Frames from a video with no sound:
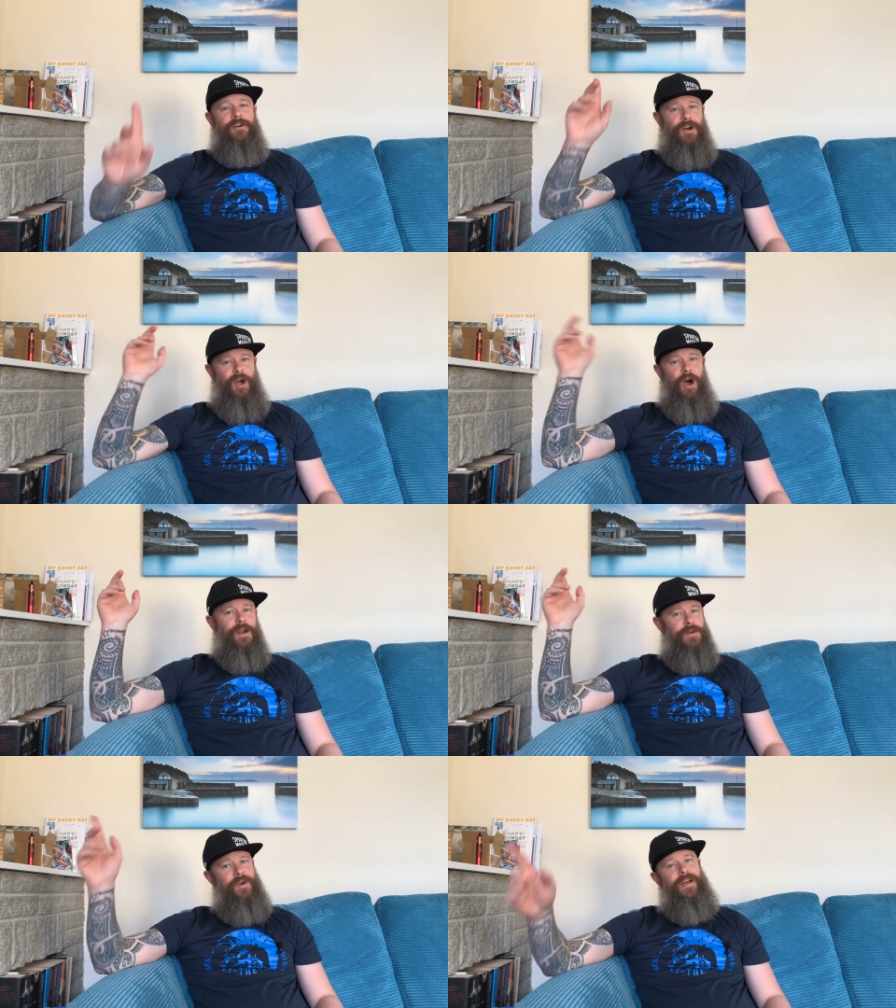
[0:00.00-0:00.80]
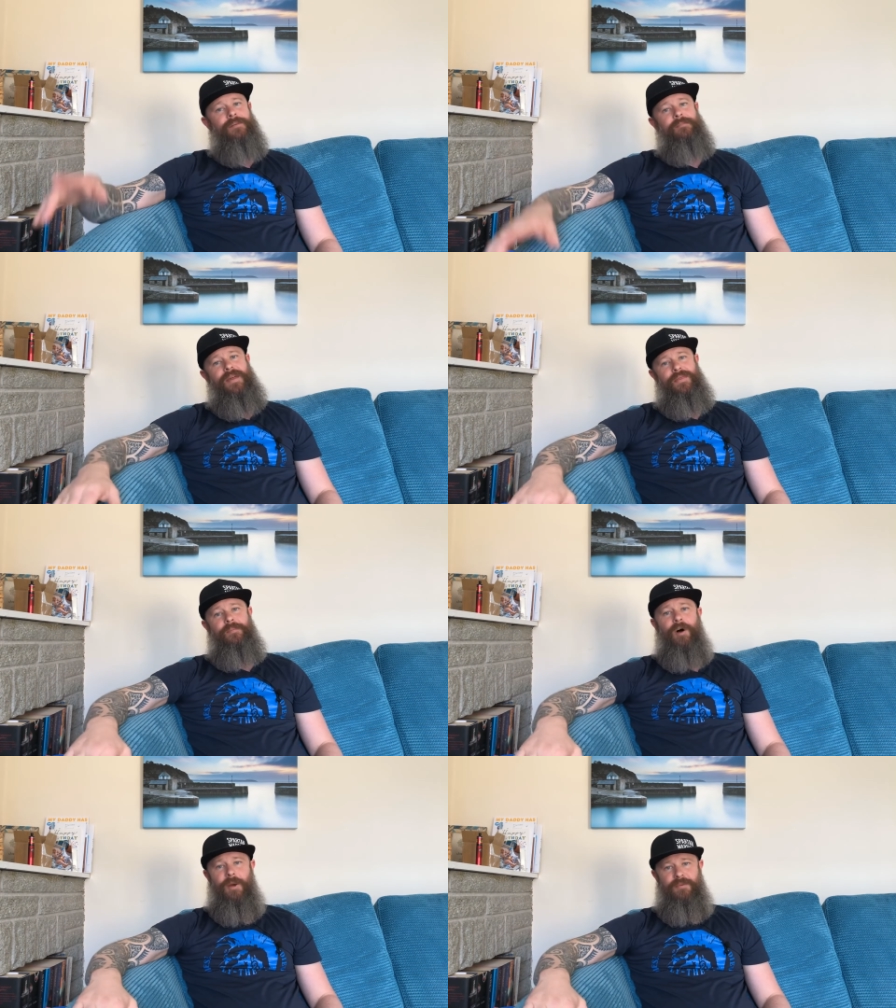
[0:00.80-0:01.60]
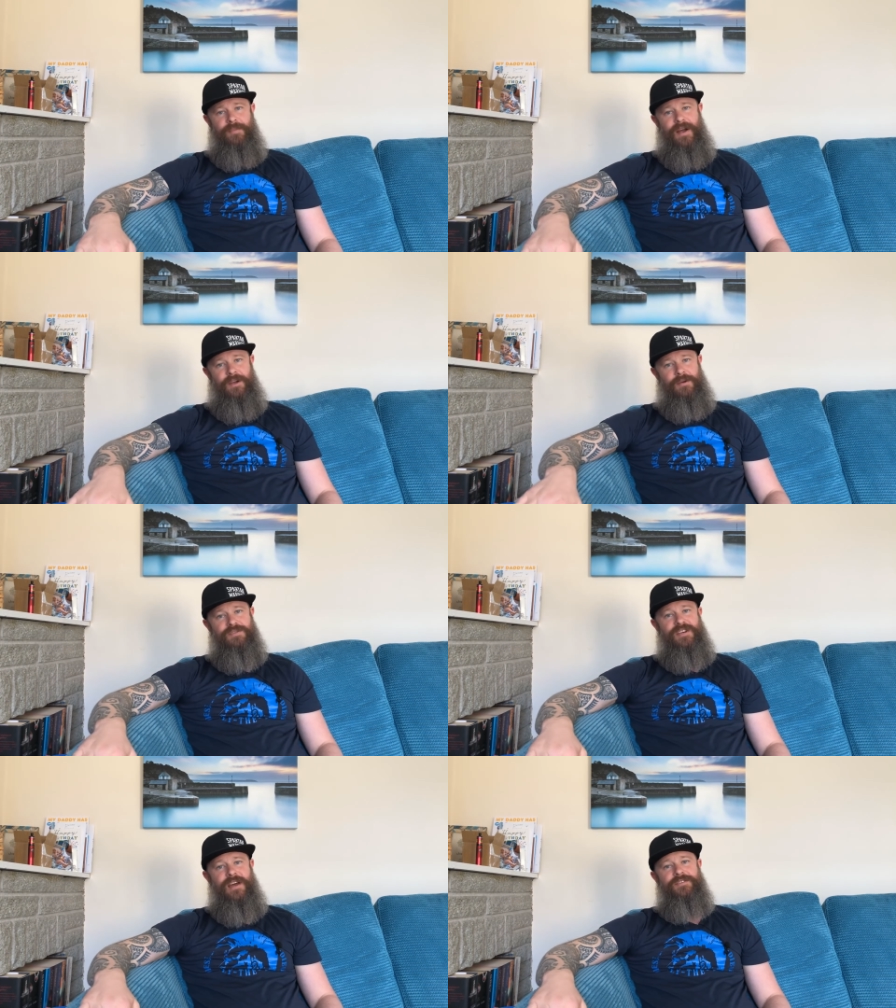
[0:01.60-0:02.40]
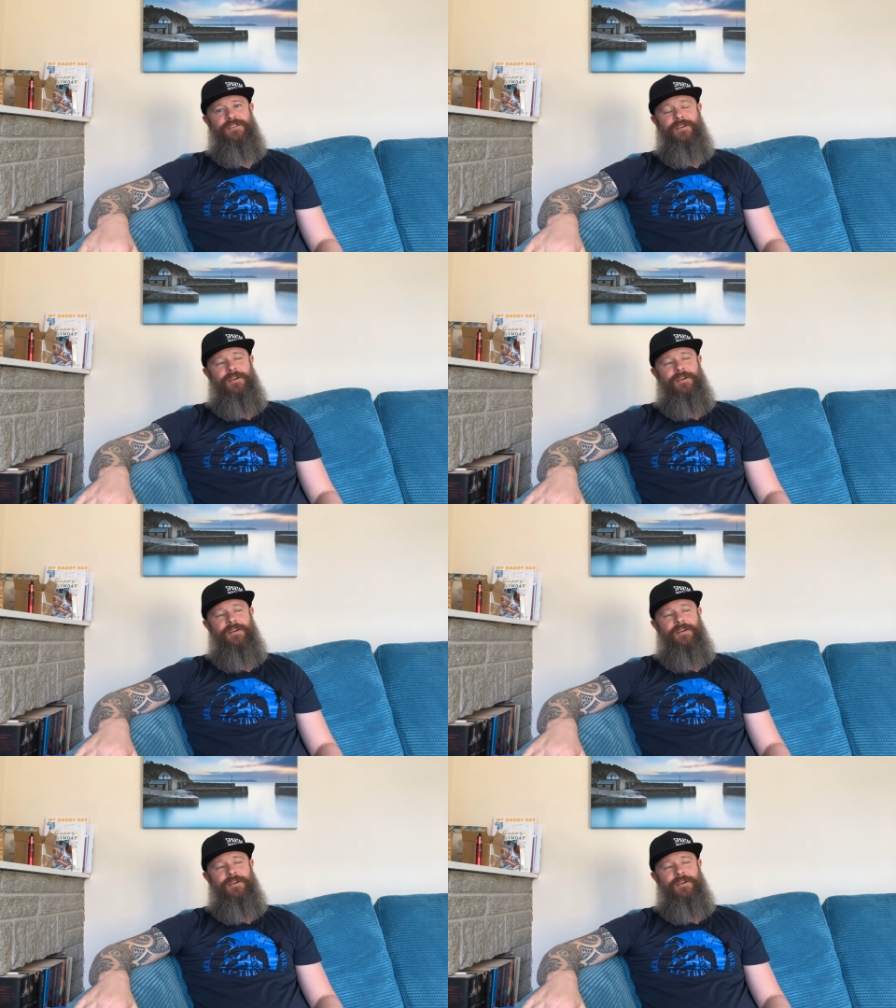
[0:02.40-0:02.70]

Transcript: I highly recommend the pipe tobacco scent.